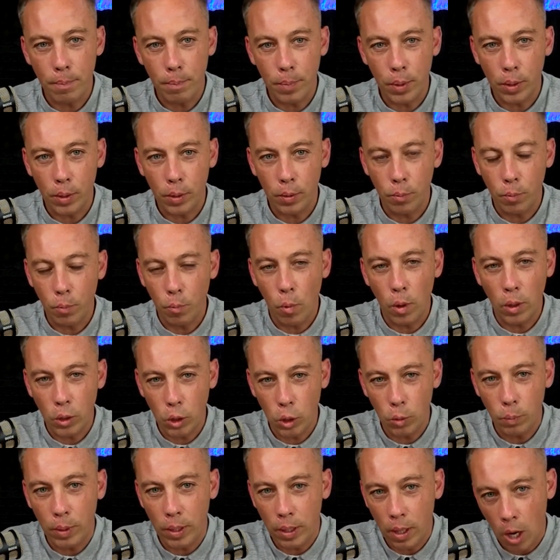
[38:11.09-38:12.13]
But once you
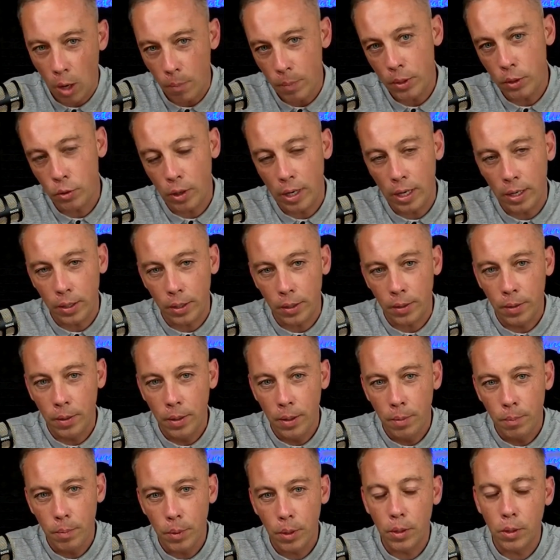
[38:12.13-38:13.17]
become a trader,
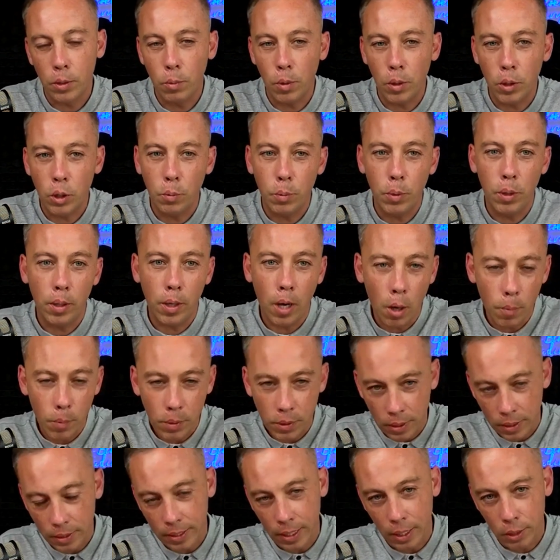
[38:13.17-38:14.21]
because once you become a
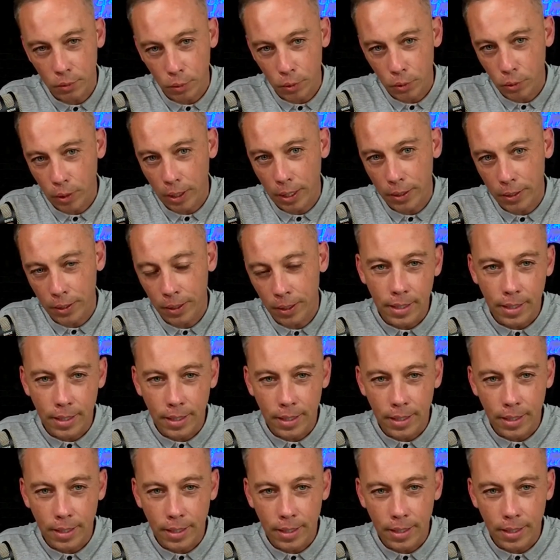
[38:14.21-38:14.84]
successful trader,